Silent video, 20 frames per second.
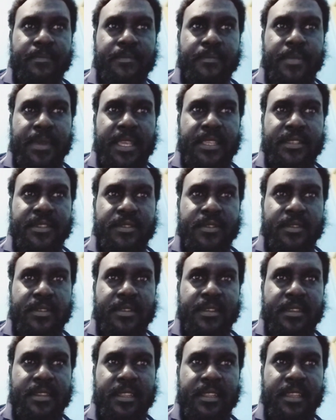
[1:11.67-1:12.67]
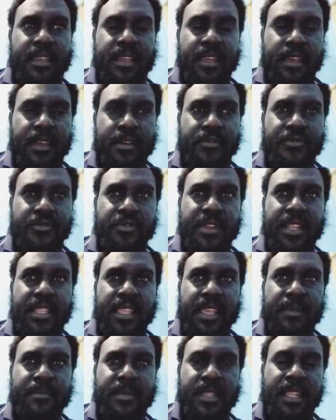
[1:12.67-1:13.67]
based on the
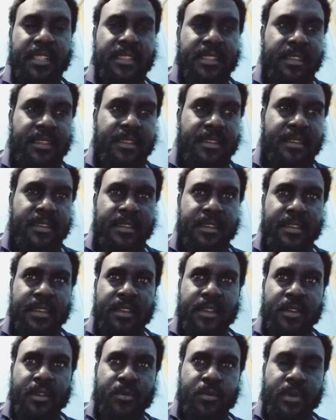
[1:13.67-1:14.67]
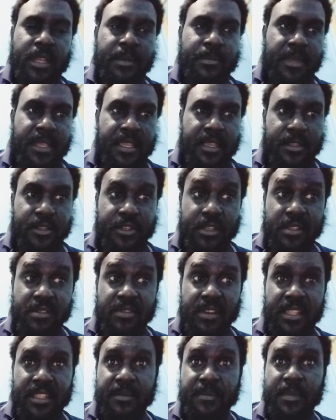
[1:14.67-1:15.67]
real-time data when me
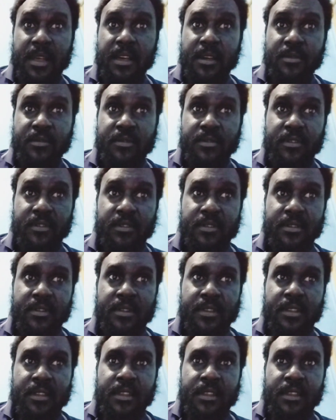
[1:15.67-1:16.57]
generating out on